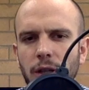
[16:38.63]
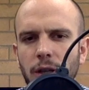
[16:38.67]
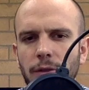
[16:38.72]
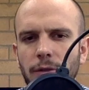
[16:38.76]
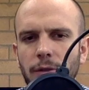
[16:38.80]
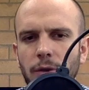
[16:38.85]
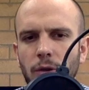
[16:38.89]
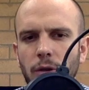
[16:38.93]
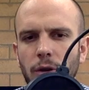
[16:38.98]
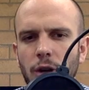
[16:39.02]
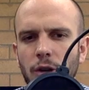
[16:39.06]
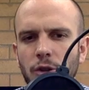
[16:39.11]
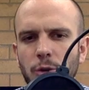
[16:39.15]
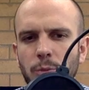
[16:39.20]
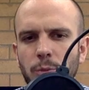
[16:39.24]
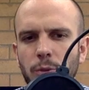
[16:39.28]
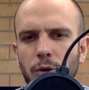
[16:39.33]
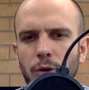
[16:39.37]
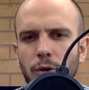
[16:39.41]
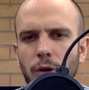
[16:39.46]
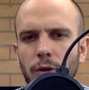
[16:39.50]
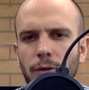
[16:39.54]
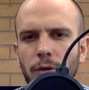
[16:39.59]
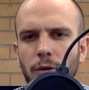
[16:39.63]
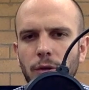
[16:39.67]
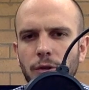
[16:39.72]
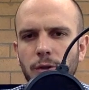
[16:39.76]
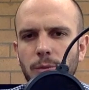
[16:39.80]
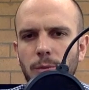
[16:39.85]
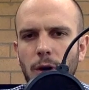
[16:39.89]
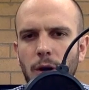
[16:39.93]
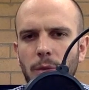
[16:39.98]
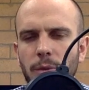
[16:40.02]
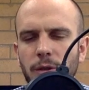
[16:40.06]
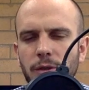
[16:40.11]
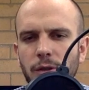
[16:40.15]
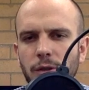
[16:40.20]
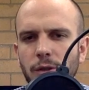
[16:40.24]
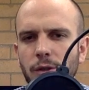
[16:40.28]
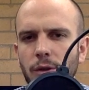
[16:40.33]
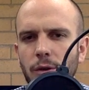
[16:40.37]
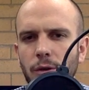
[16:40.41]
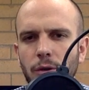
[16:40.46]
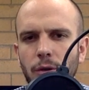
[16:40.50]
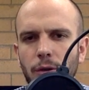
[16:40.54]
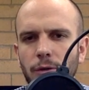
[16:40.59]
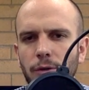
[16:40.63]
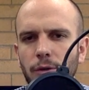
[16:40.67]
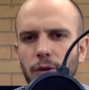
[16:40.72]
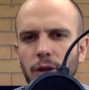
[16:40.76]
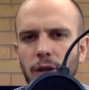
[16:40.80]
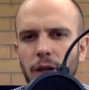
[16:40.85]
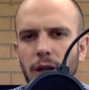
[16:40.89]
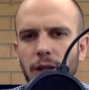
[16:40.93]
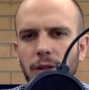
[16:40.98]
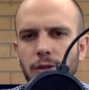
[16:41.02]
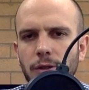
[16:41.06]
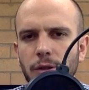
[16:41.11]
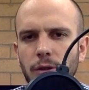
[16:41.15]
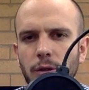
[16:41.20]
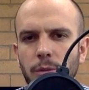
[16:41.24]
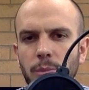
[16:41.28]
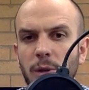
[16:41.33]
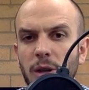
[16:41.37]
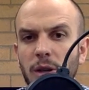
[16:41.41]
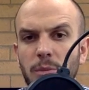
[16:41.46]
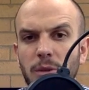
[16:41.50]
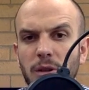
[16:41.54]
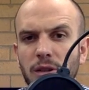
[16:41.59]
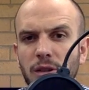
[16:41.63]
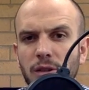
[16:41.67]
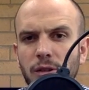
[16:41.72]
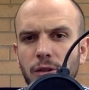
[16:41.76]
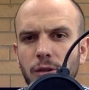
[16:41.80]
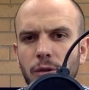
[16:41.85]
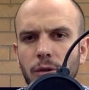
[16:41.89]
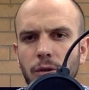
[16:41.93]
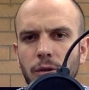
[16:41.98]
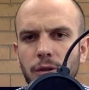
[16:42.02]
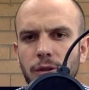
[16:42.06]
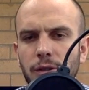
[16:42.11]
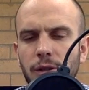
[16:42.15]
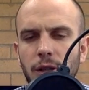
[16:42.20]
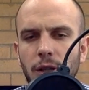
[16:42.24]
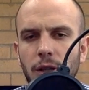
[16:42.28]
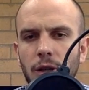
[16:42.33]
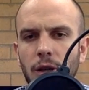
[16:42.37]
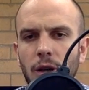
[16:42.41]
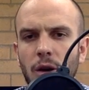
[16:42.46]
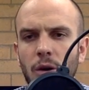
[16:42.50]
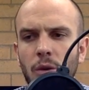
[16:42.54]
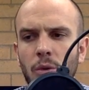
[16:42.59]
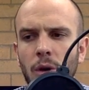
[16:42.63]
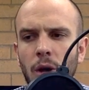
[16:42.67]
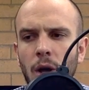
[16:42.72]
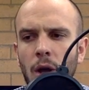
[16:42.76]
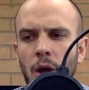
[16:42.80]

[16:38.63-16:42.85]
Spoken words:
if you're an entrepreneur, if you're a small business owner, a freelancer, a big business owner, a CEO,